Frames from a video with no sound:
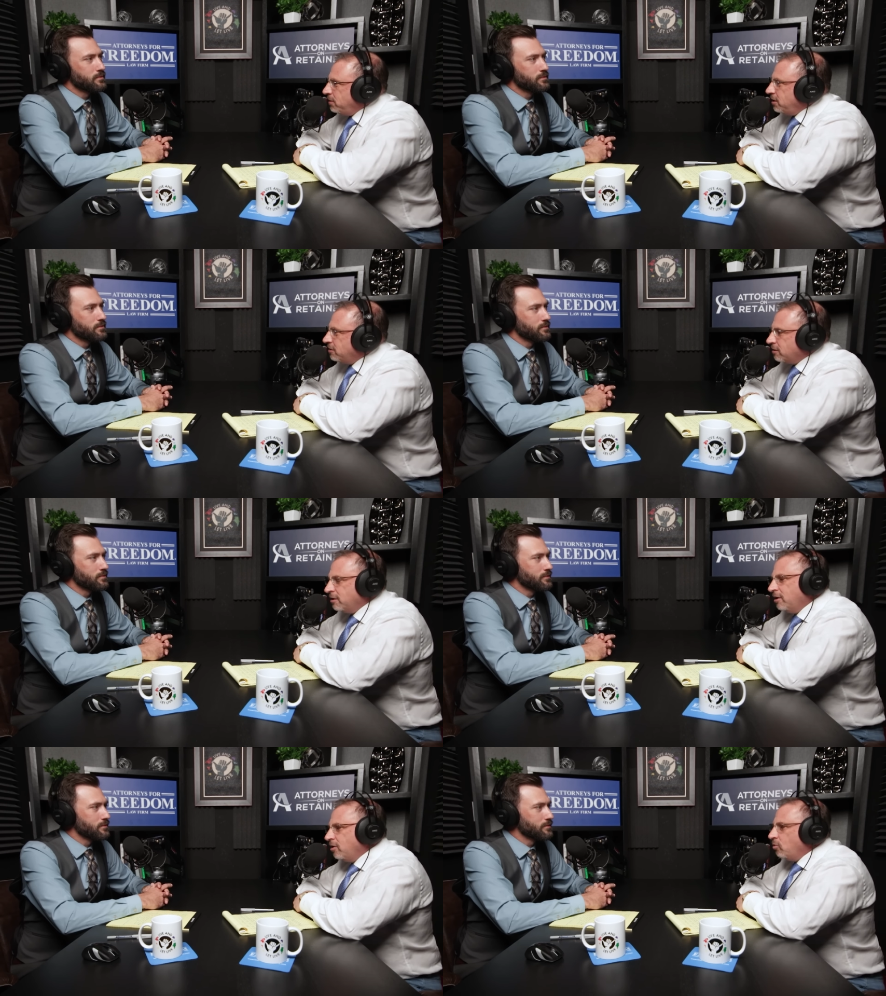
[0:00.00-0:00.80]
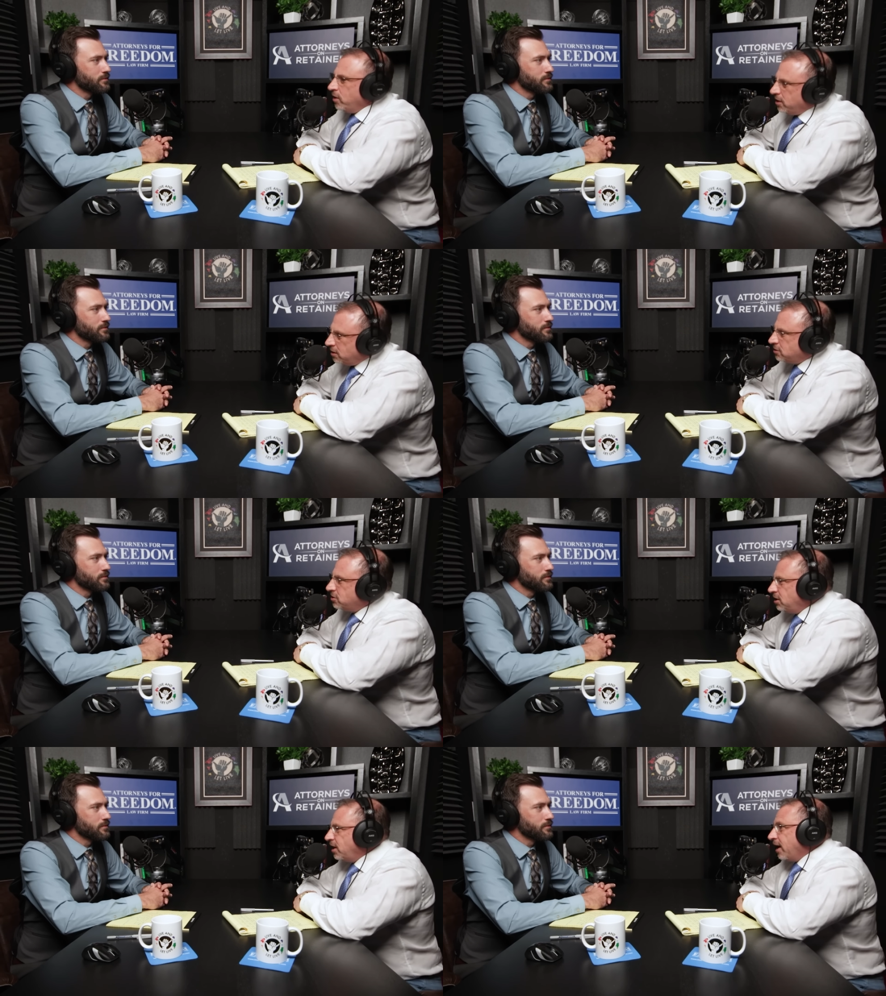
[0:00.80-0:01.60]
Speaker 1: meter when you
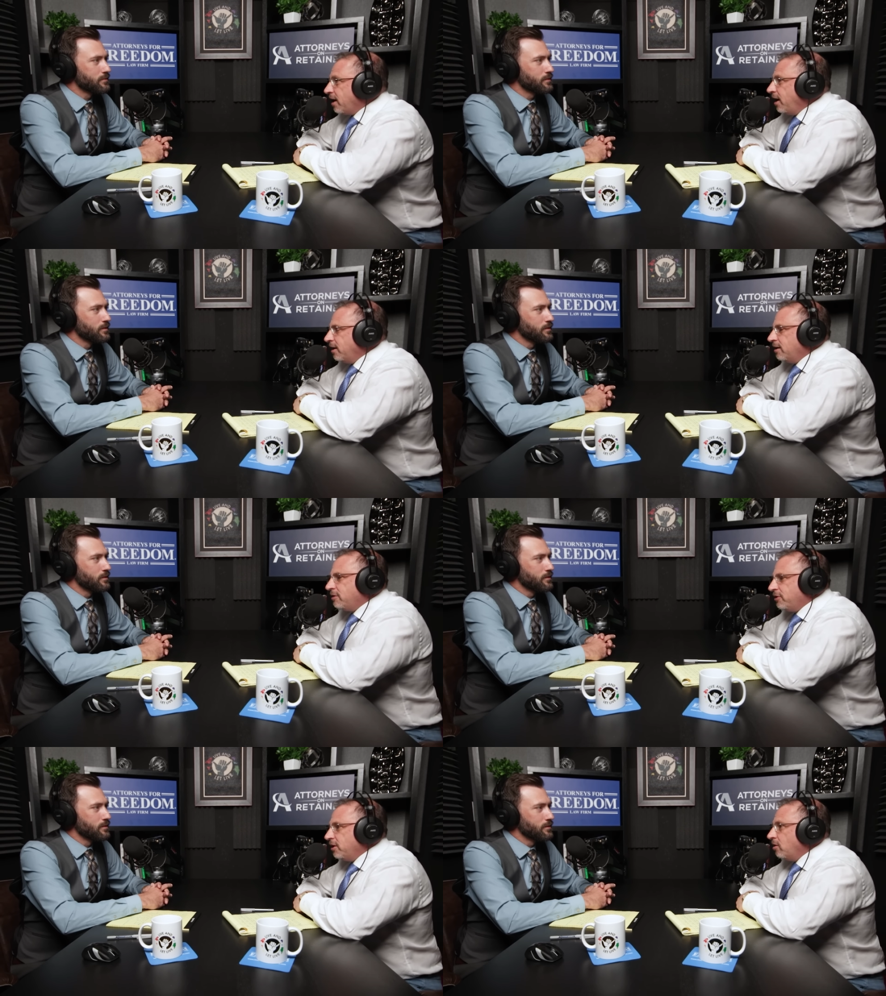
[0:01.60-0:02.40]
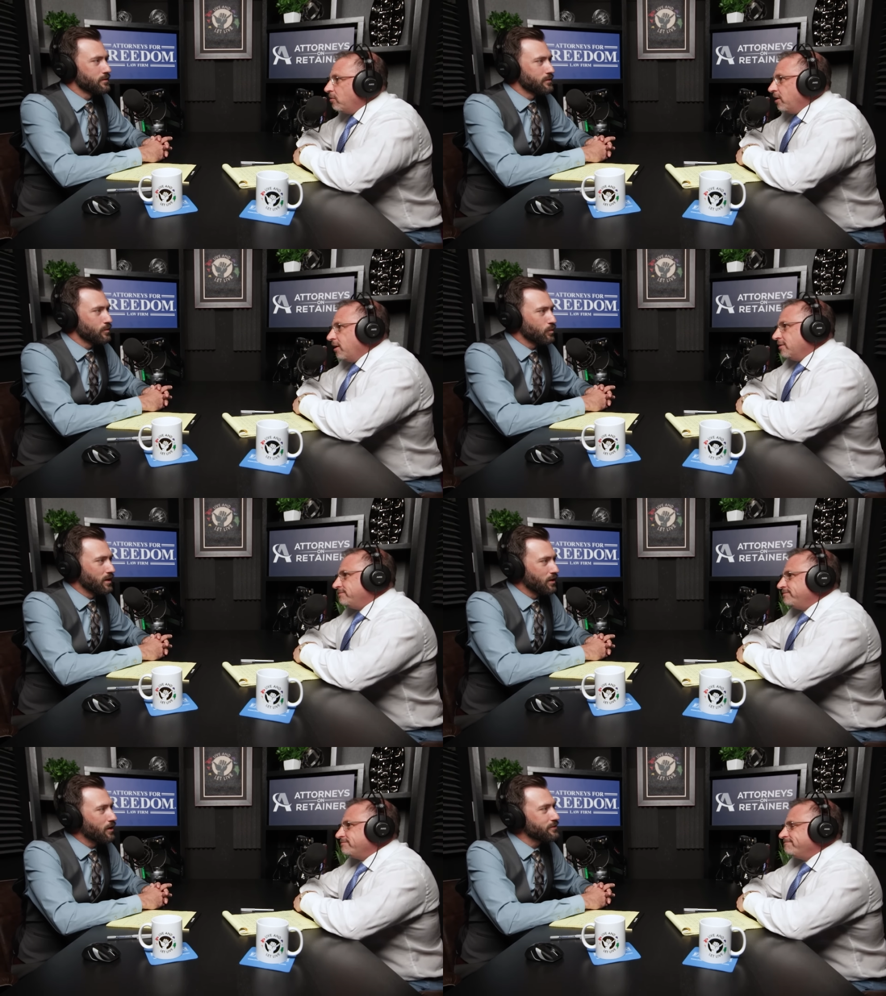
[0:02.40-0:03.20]
see that kind of thing going on.
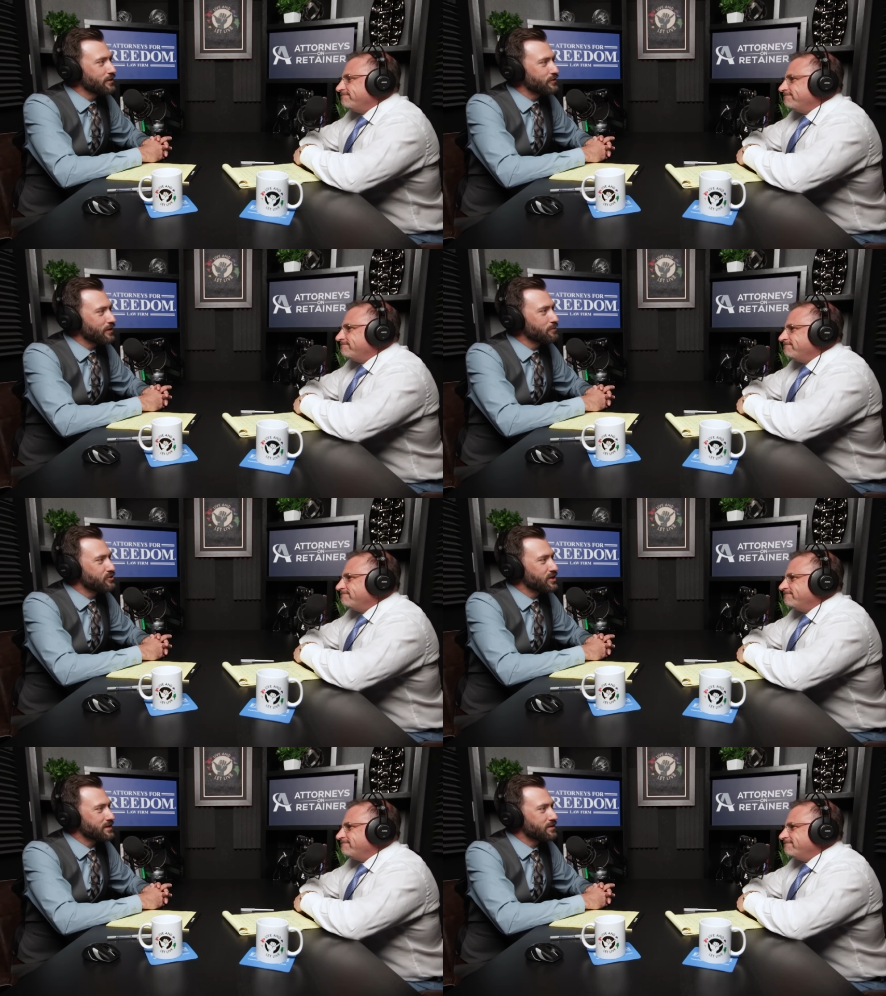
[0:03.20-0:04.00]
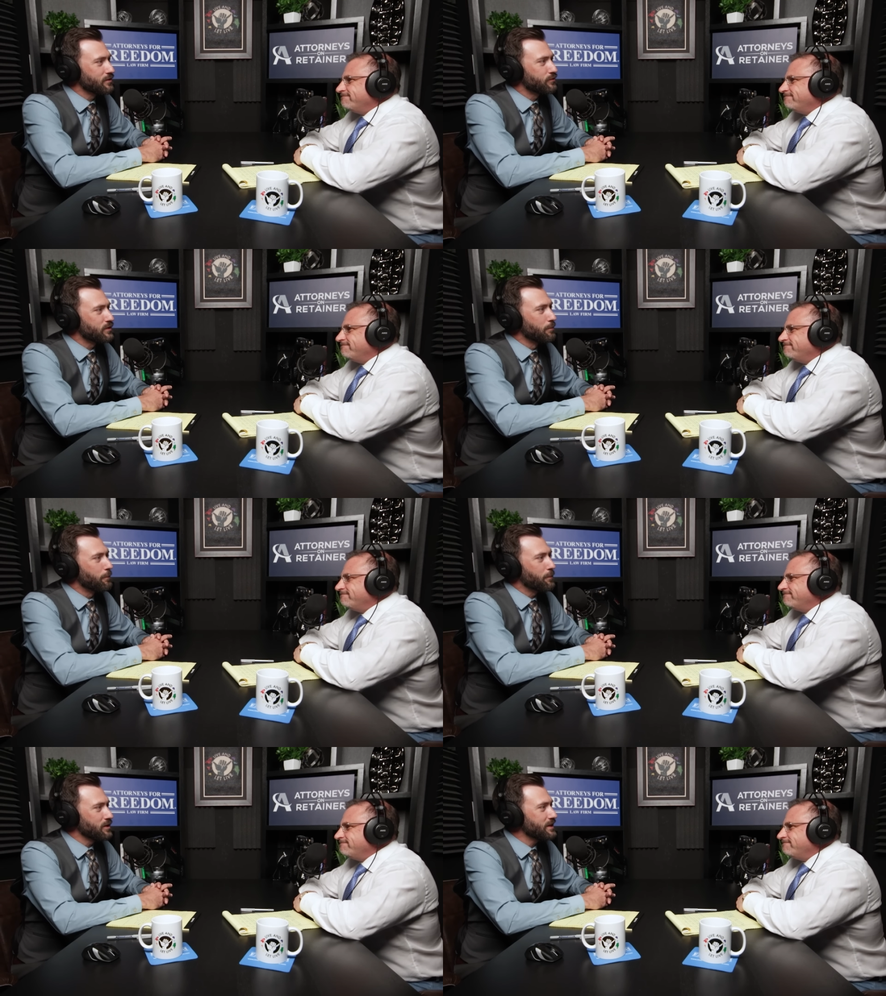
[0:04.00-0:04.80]
Speaker 2: Well, on the subject of
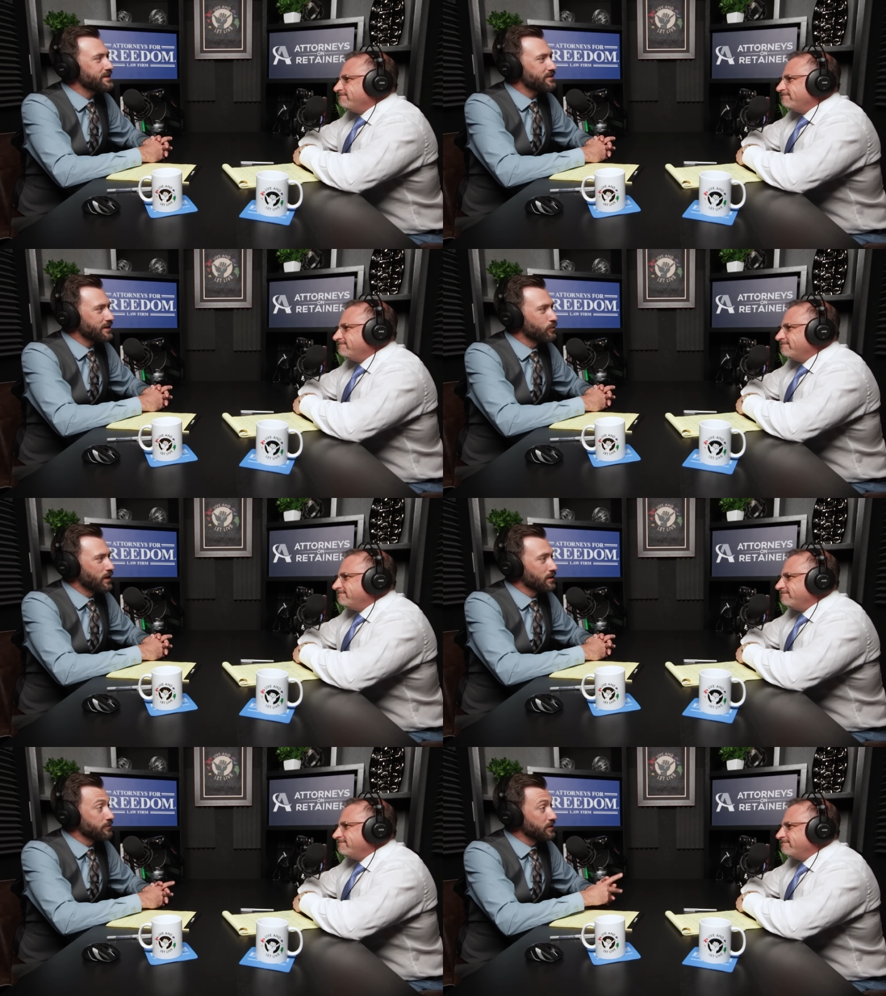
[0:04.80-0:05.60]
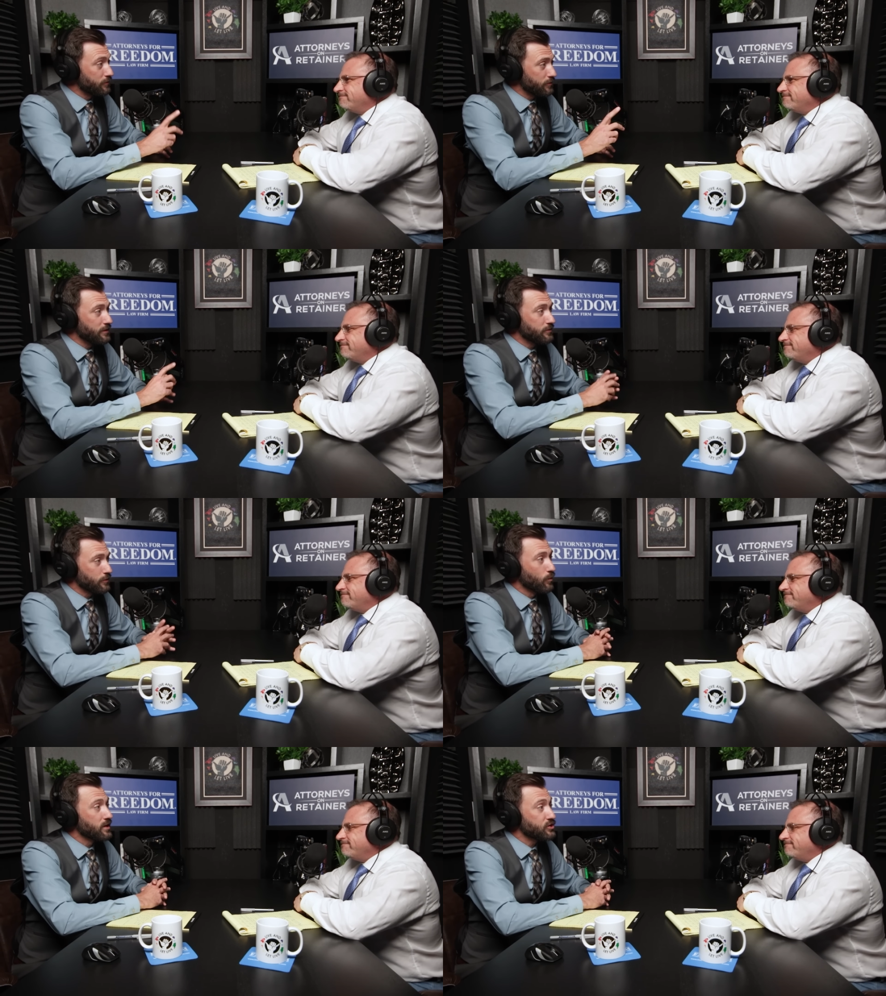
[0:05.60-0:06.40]
complete irrelevancies,
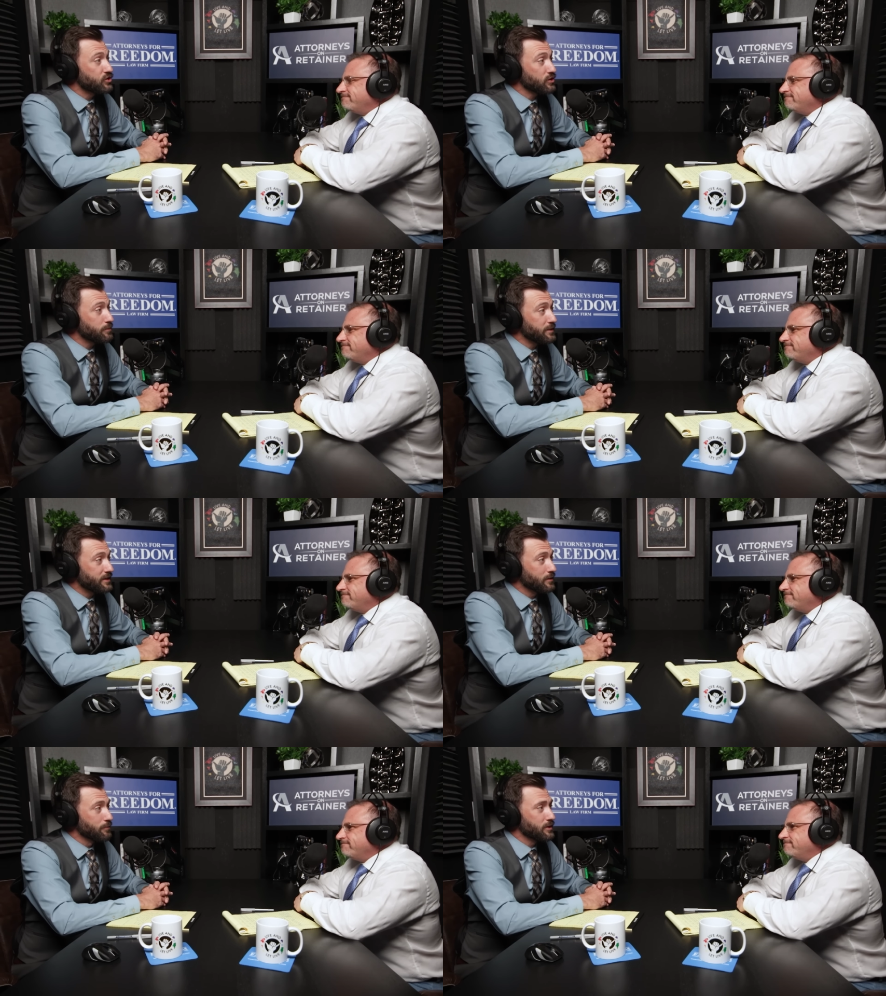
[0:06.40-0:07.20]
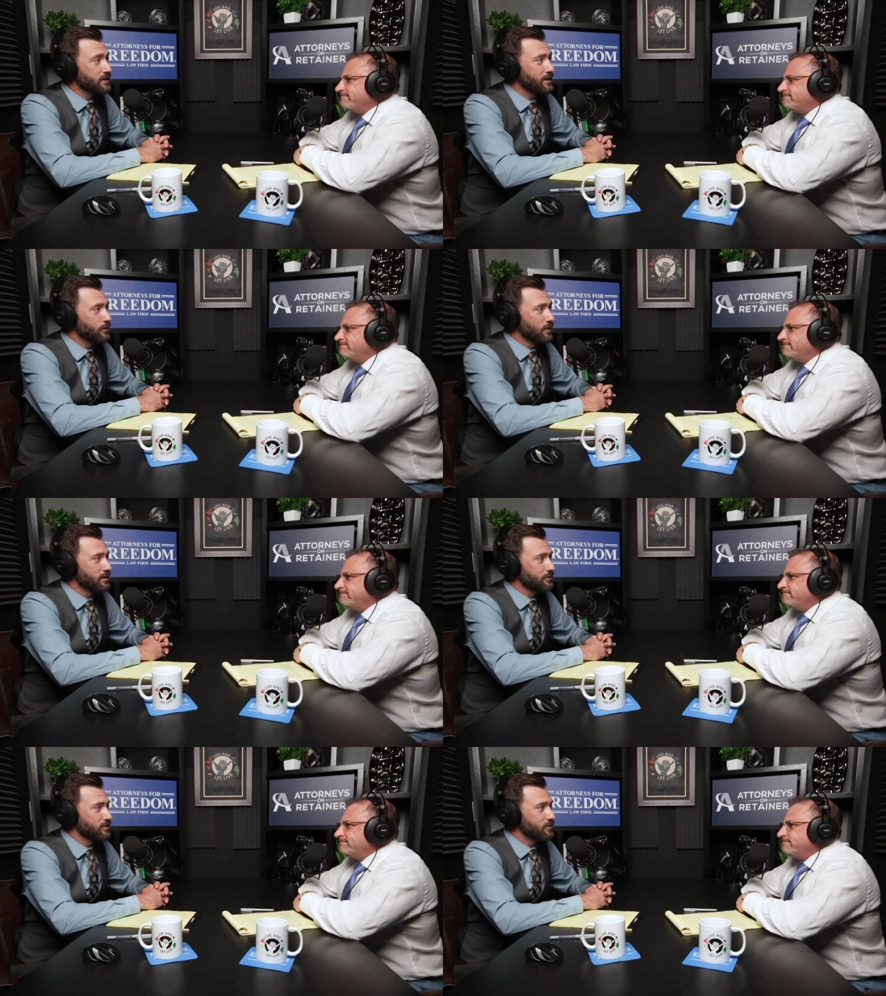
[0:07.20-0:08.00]
or what should be complete
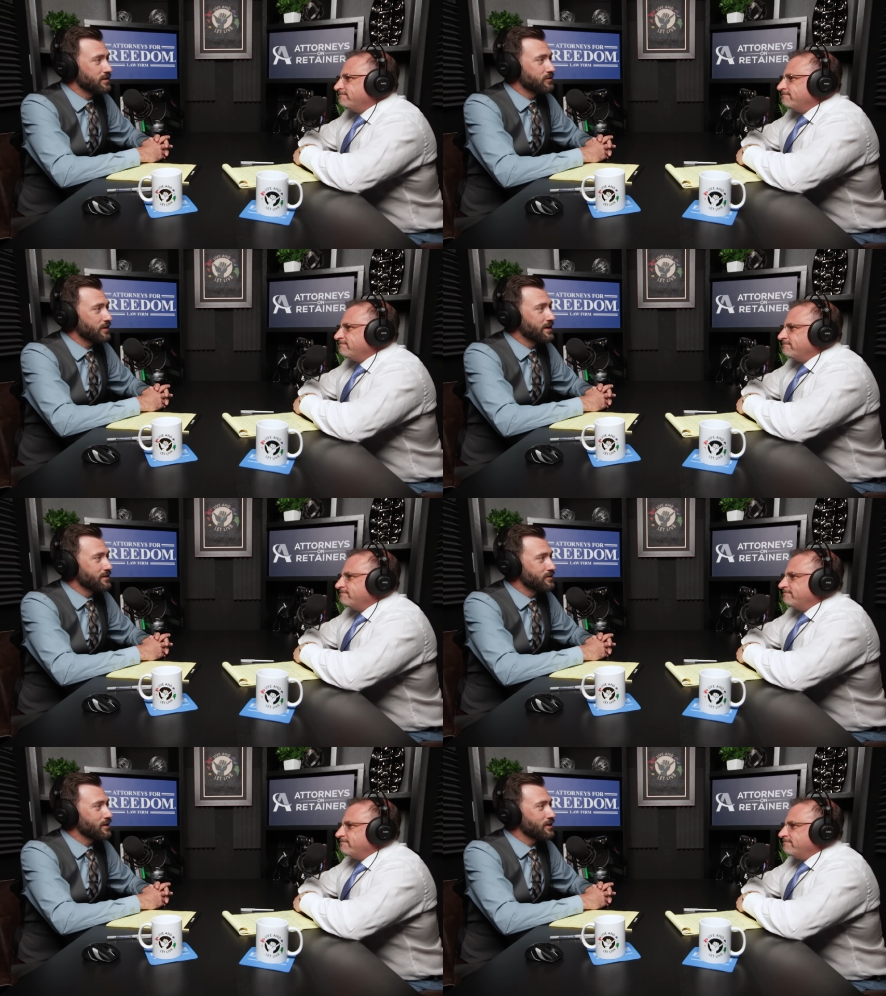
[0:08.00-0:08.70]
irrelevancies, and